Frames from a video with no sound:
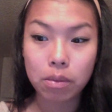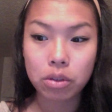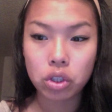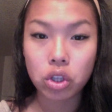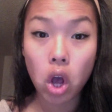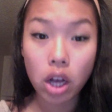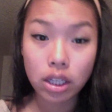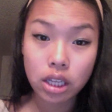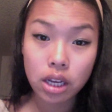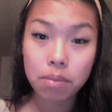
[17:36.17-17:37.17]
which is
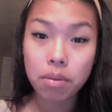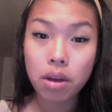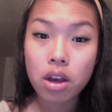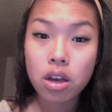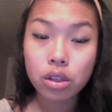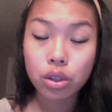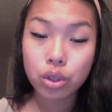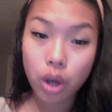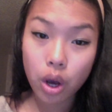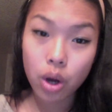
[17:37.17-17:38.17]
awesome.
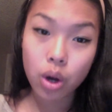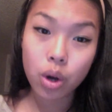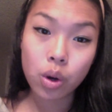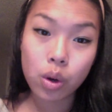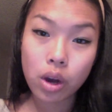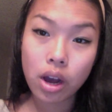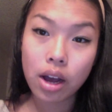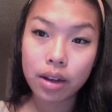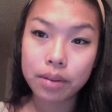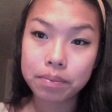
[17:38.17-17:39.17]
So
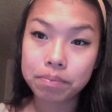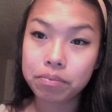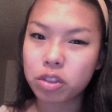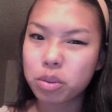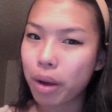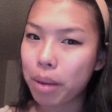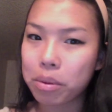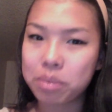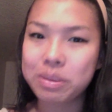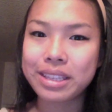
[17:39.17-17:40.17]
you probably
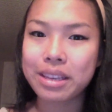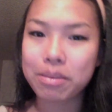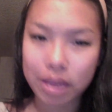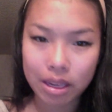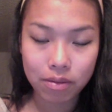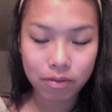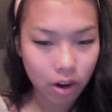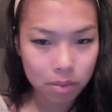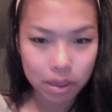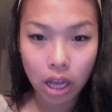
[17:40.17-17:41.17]
won't be seeing
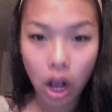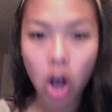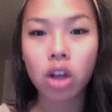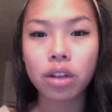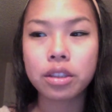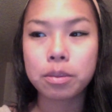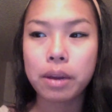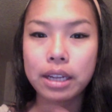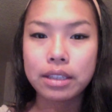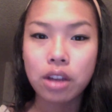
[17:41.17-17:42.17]
very many hauls,
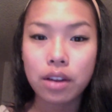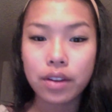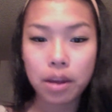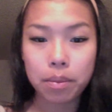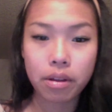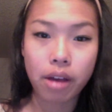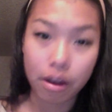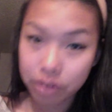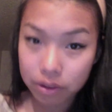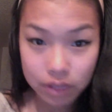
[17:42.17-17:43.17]
but I saw a couple of
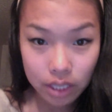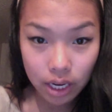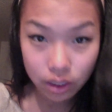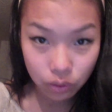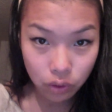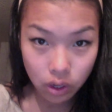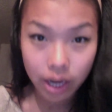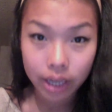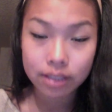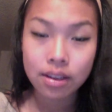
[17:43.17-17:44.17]
outfit of the days for you
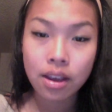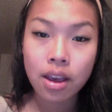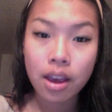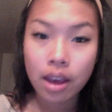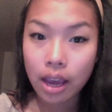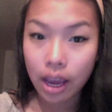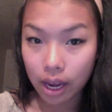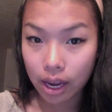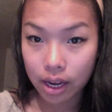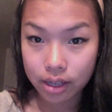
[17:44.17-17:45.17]
guys
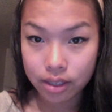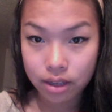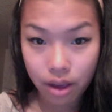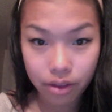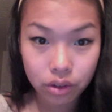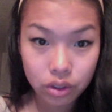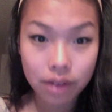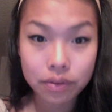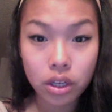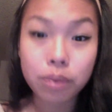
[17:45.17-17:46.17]
and other
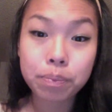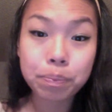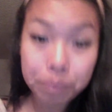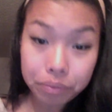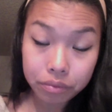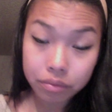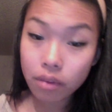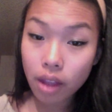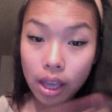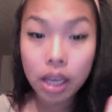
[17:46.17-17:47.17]
stuff. So
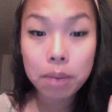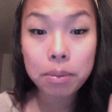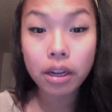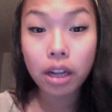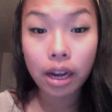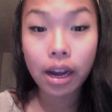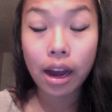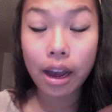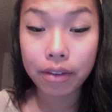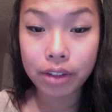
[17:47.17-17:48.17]
keep an eye
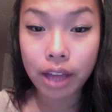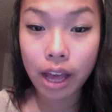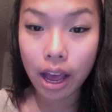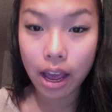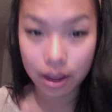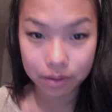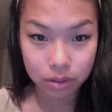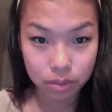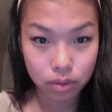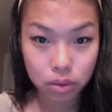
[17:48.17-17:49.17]
out for that. I have
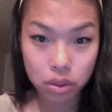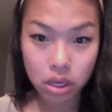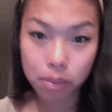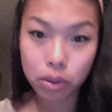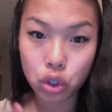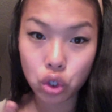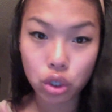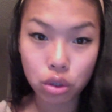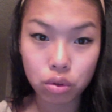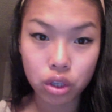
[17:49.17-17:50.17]
some news coming to
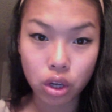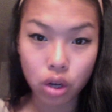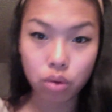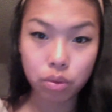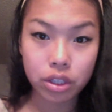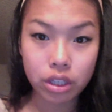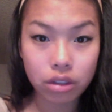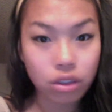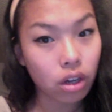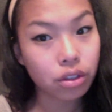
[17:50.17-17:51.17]
you, so we
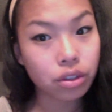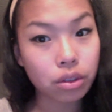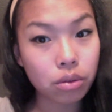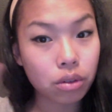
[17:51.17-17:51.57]
shall talk soon.